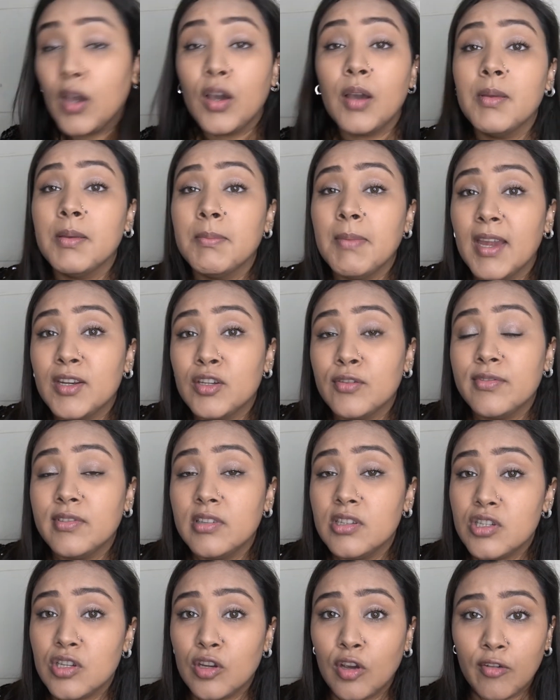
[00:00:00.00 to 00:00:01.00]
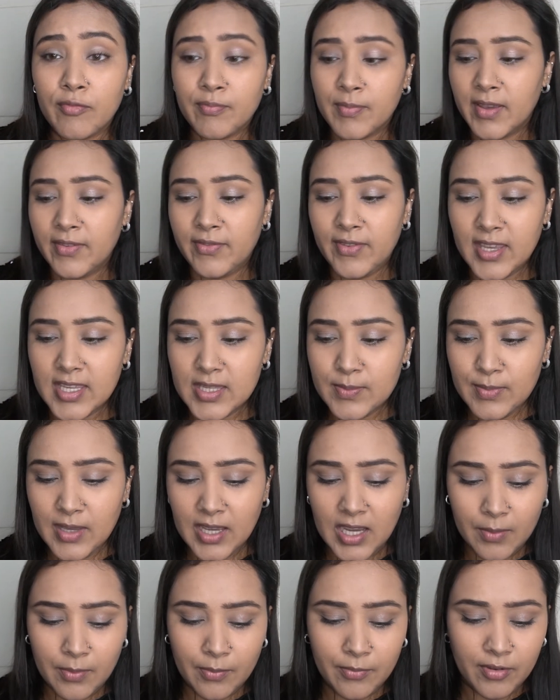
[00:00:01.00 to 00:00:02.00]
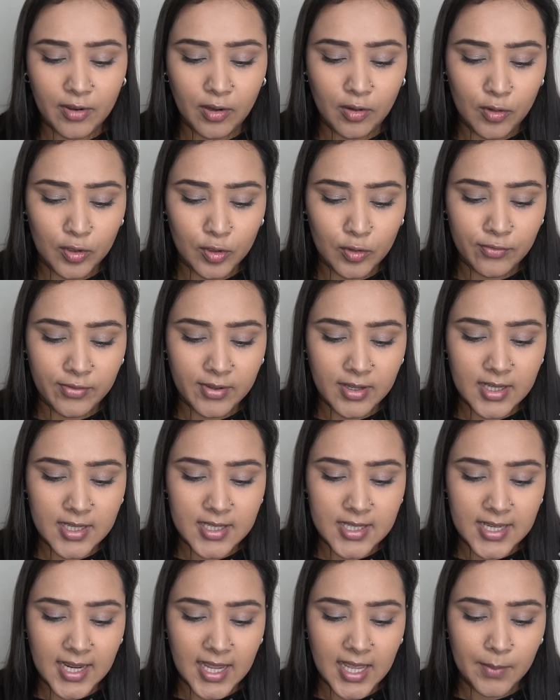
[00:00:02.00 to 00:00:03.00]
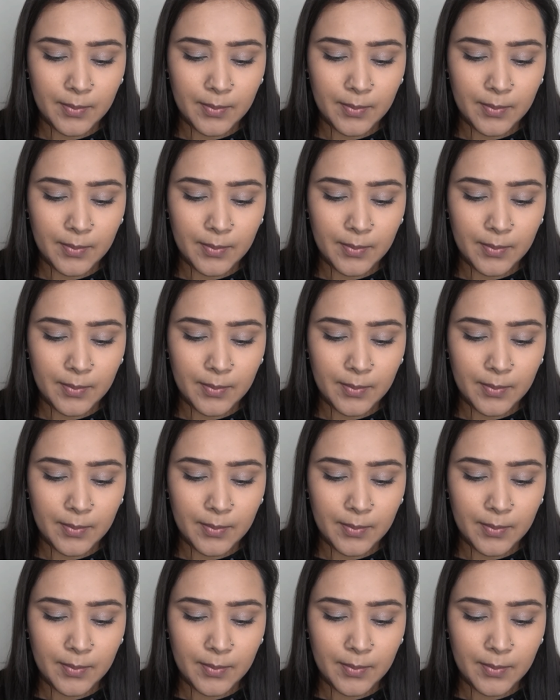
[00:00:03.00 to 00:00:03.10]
coming back to finishing off my face makeup, I'm going to first take